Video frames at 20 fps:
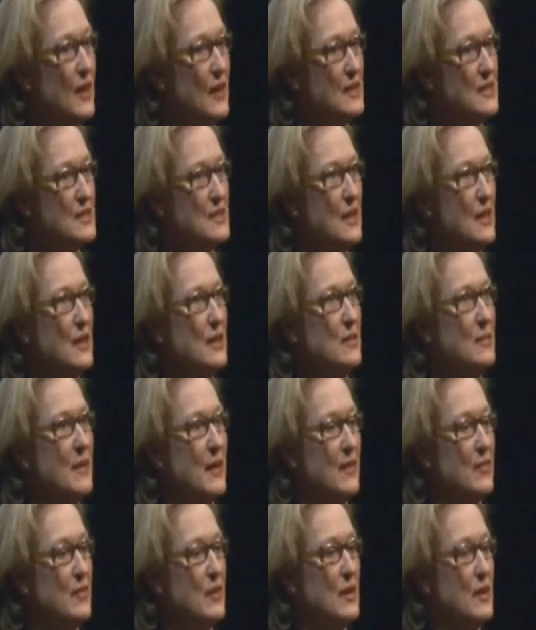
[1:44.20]
Did I study the
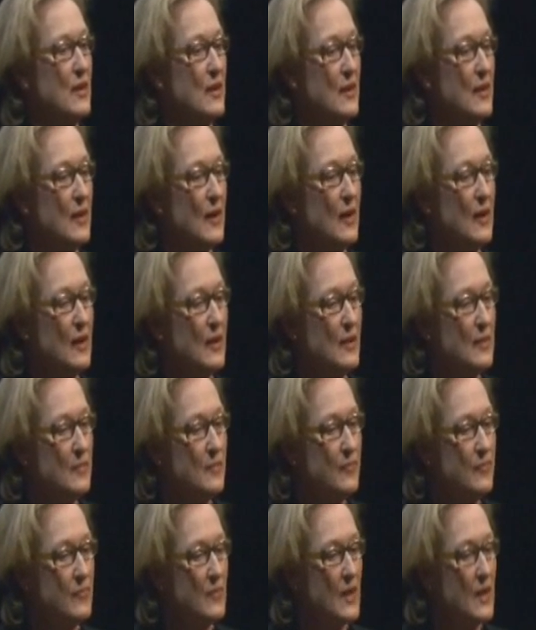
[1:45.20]
method?
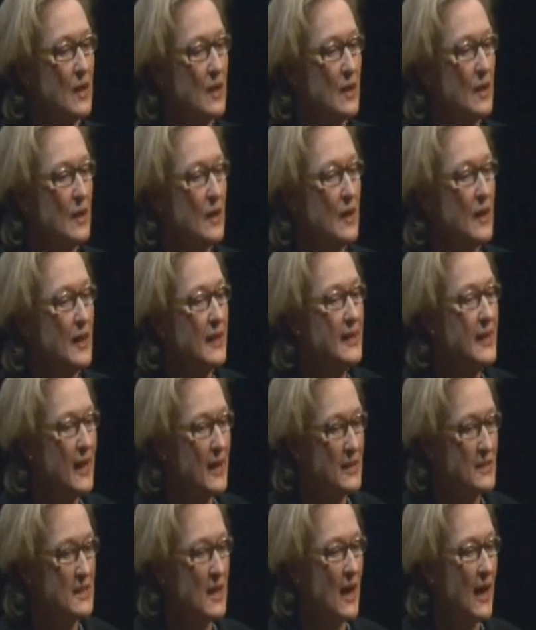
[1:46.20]

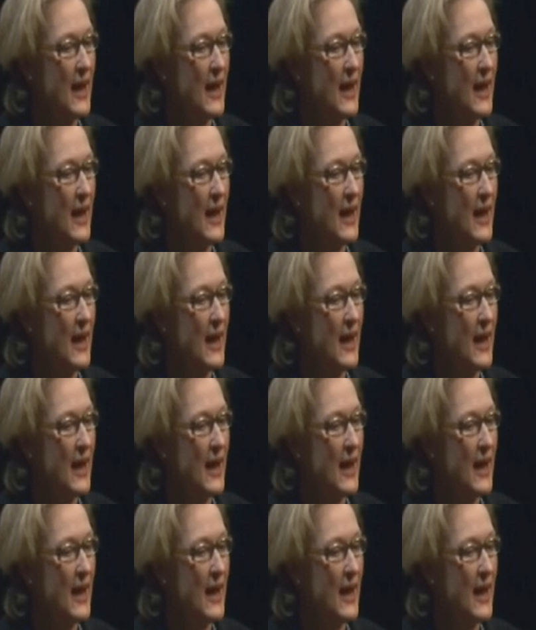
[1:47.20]
Yes,